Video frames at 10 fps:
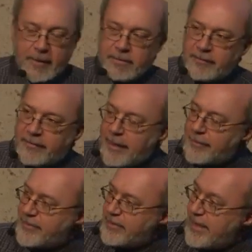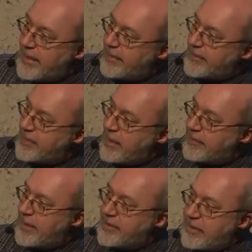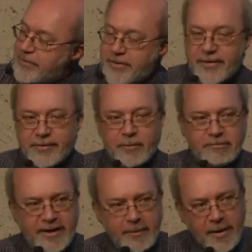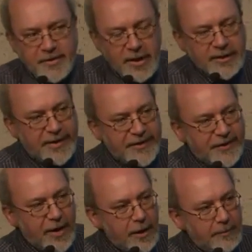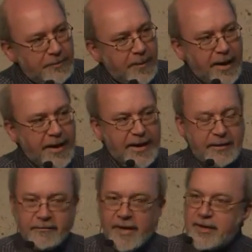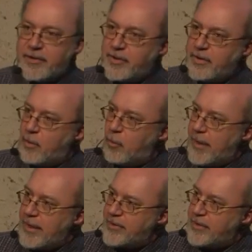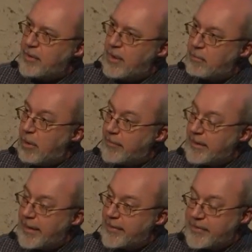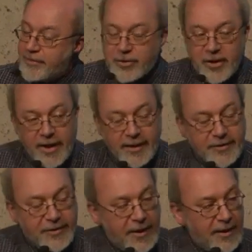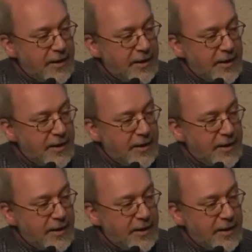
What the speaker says: couple of thousand years, the Egyptians were pretty much undisturbed by invasion or major population change.